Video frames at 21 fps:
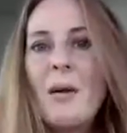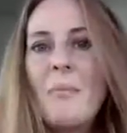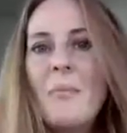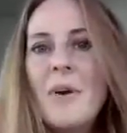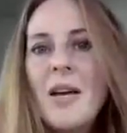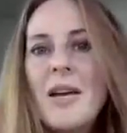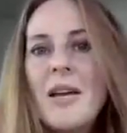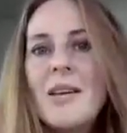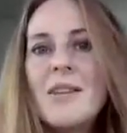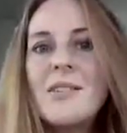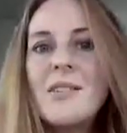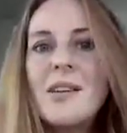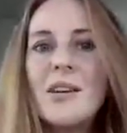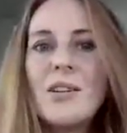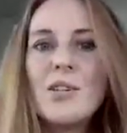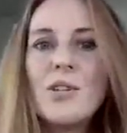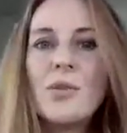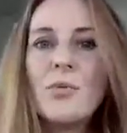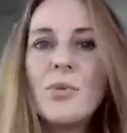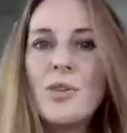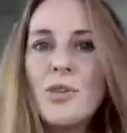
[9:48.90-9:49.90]
easier
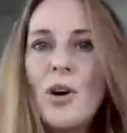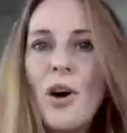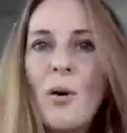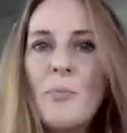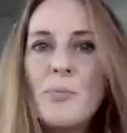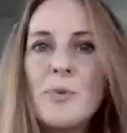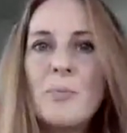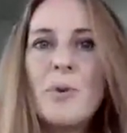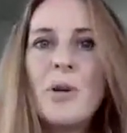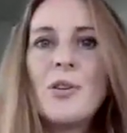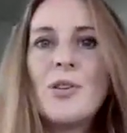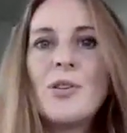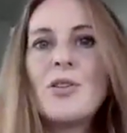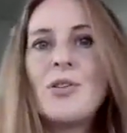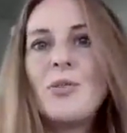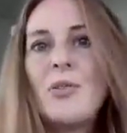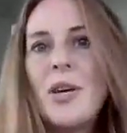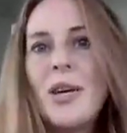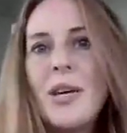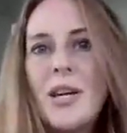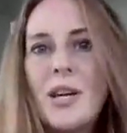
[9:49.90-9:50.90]
to adopt because
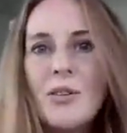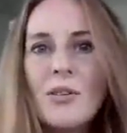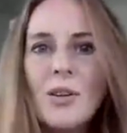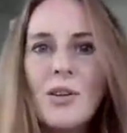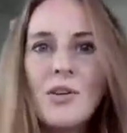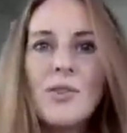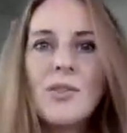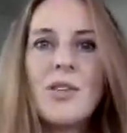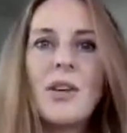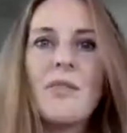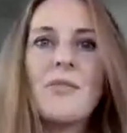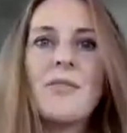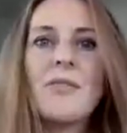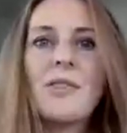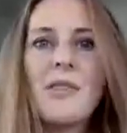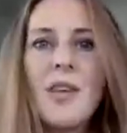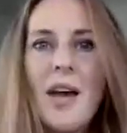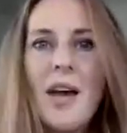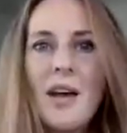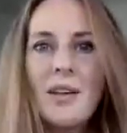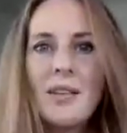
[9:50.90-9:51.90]
you're hearing yourself
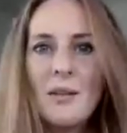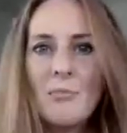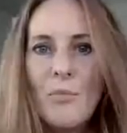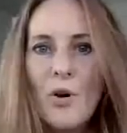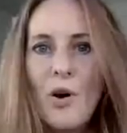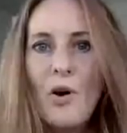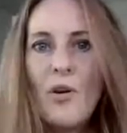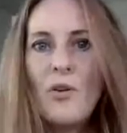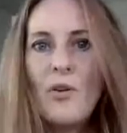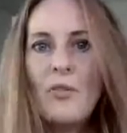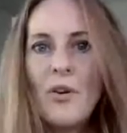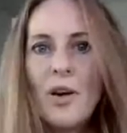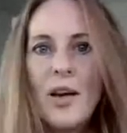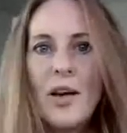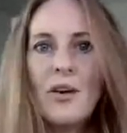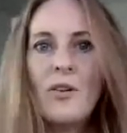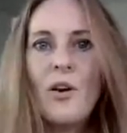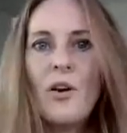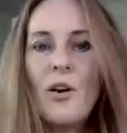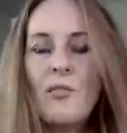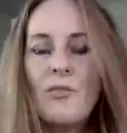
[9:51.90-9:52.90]
saying them over
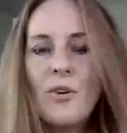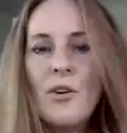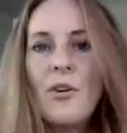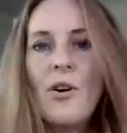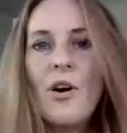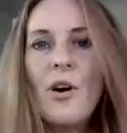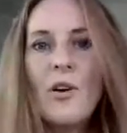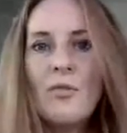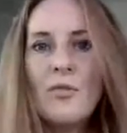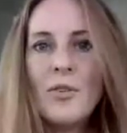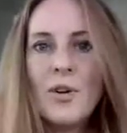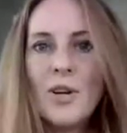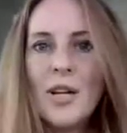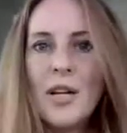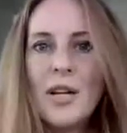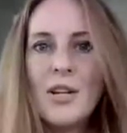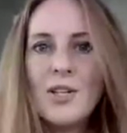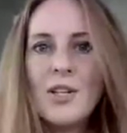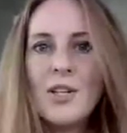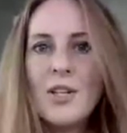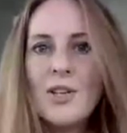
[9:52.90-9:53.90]
and over and over
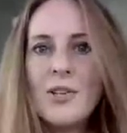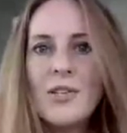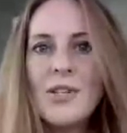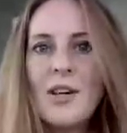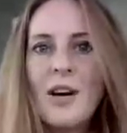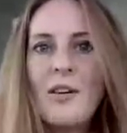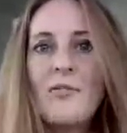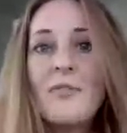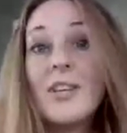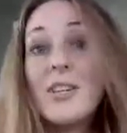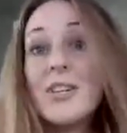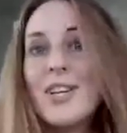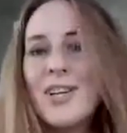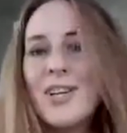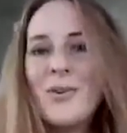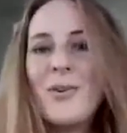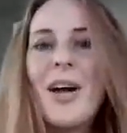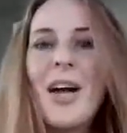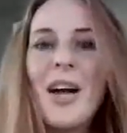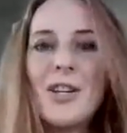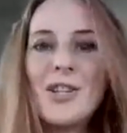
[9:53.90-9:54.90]
again to yourself until
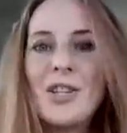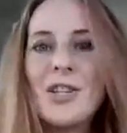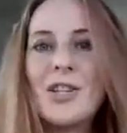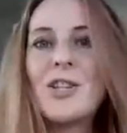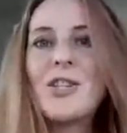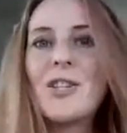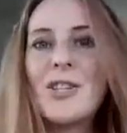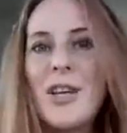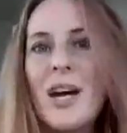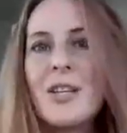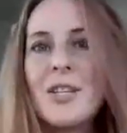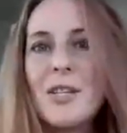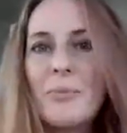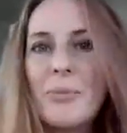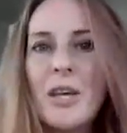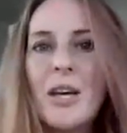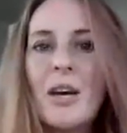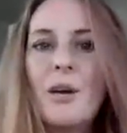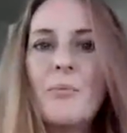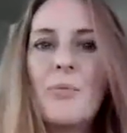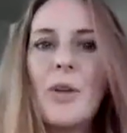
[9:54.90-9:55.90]
you actually start to
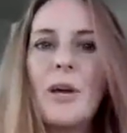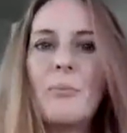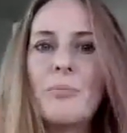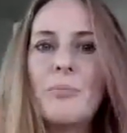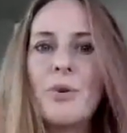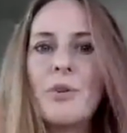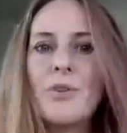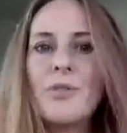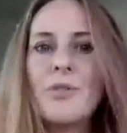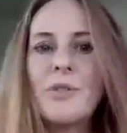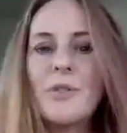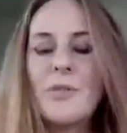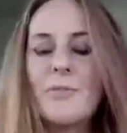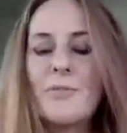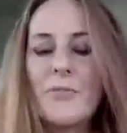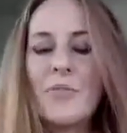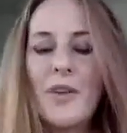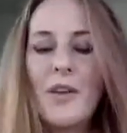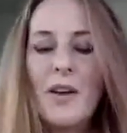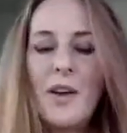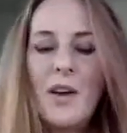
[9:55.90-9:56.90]
become that person.
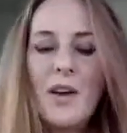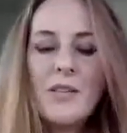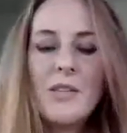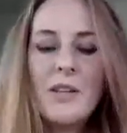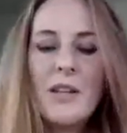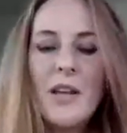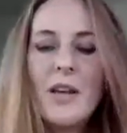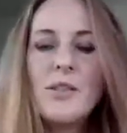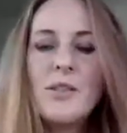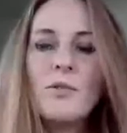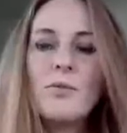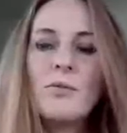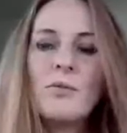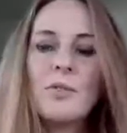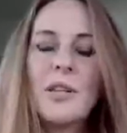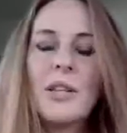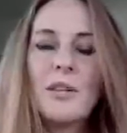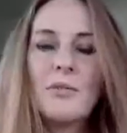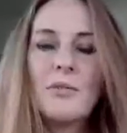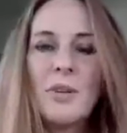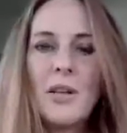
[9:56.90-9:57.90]
So that's a
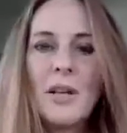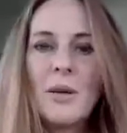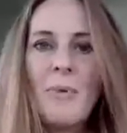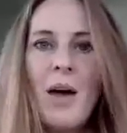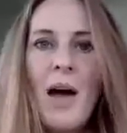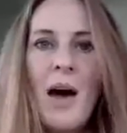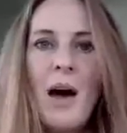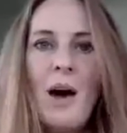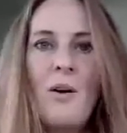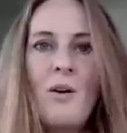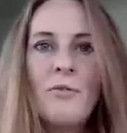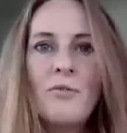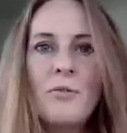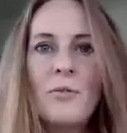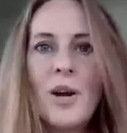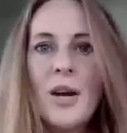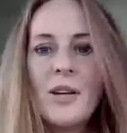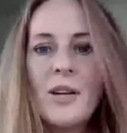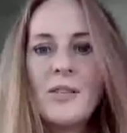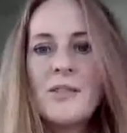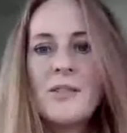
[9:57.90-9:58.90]
really, really powerful
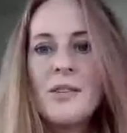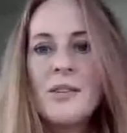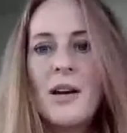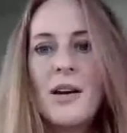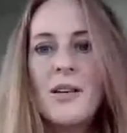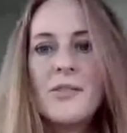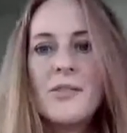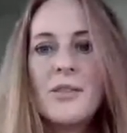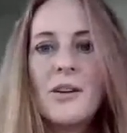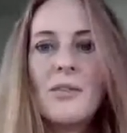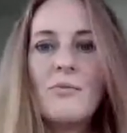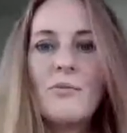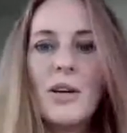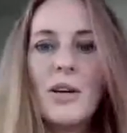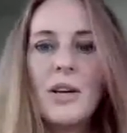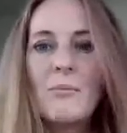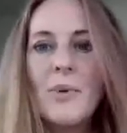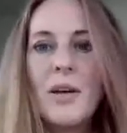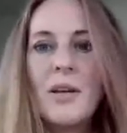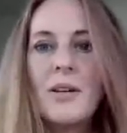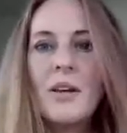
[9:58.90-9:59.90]
exercise that I
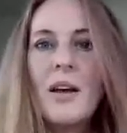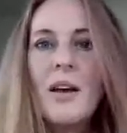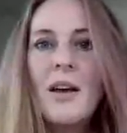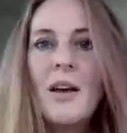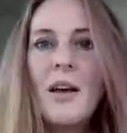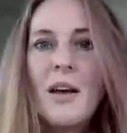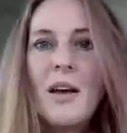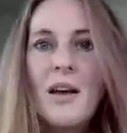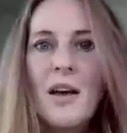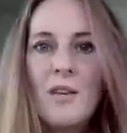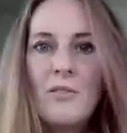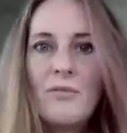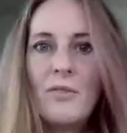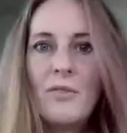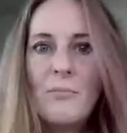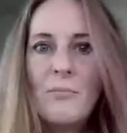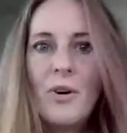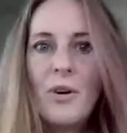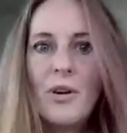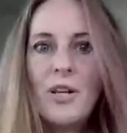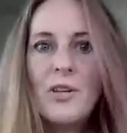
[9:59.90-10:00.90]
recommend
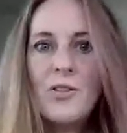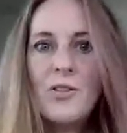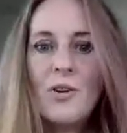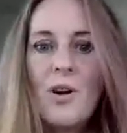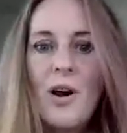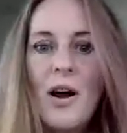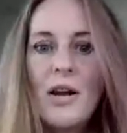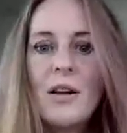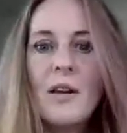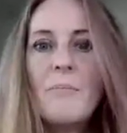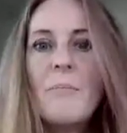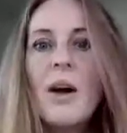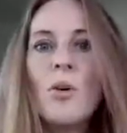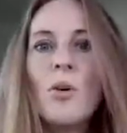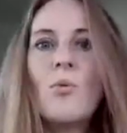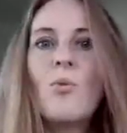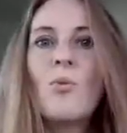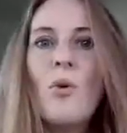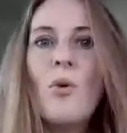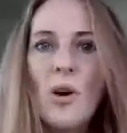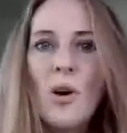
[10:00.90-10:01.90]
everybody try, no matter
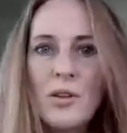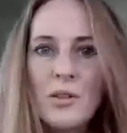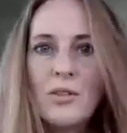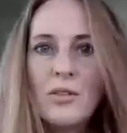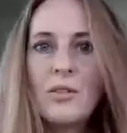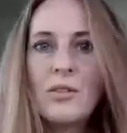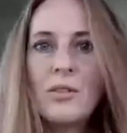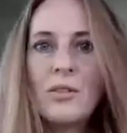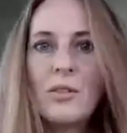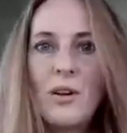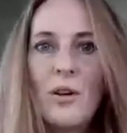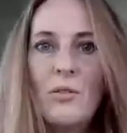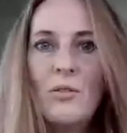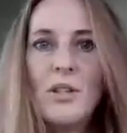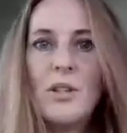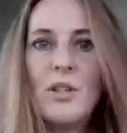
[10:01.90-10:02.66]
what goal that